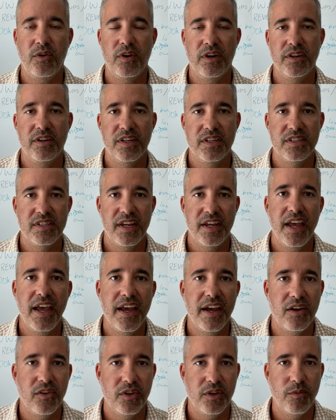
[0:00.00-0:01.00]
or you can say,
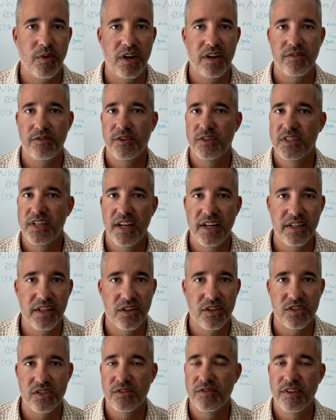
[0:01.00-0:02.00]
hey, I only want it for 10
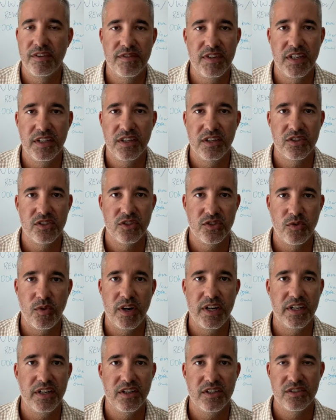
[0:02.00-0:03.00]
years or 15 years or
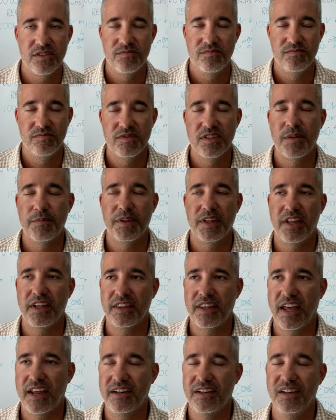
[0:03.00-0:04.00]
20 years, something like
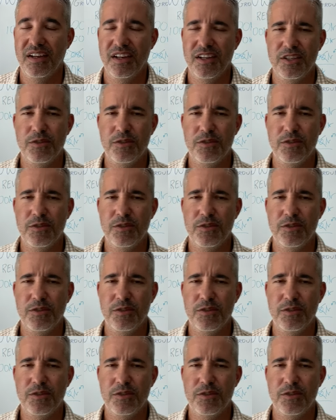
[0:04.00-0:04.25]
that.